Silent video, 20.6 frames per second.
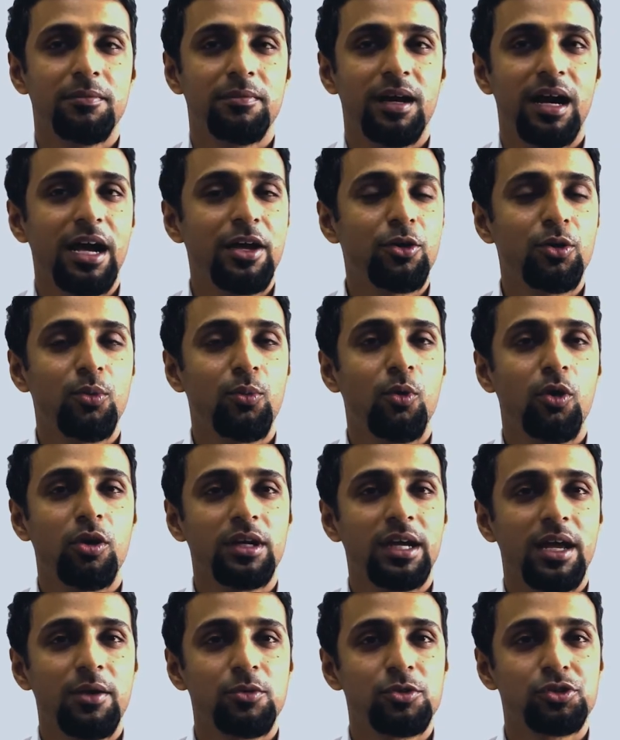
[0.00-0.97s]
I don't know what
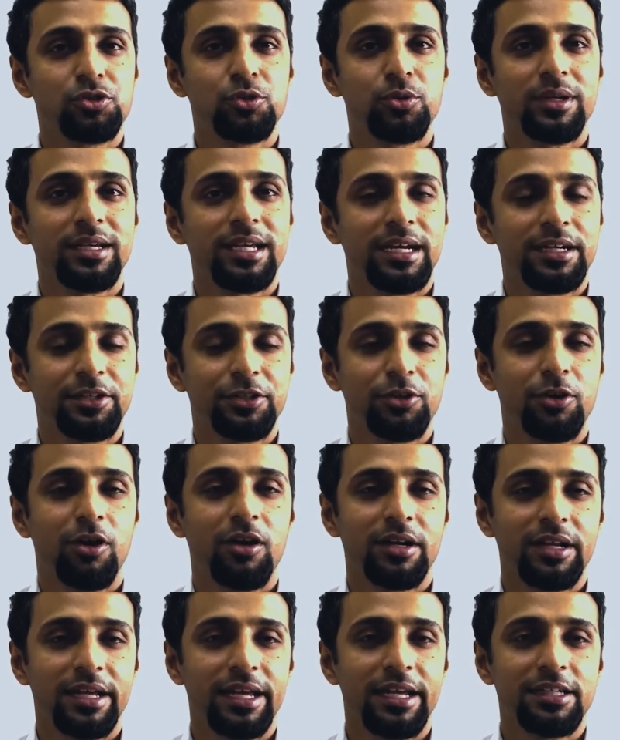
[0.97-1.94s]
I was doing at
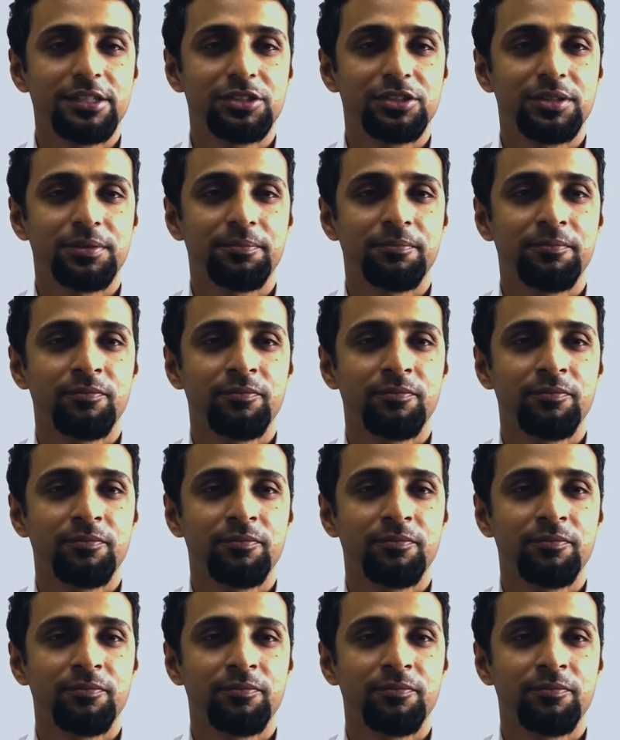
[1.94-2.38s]
your age.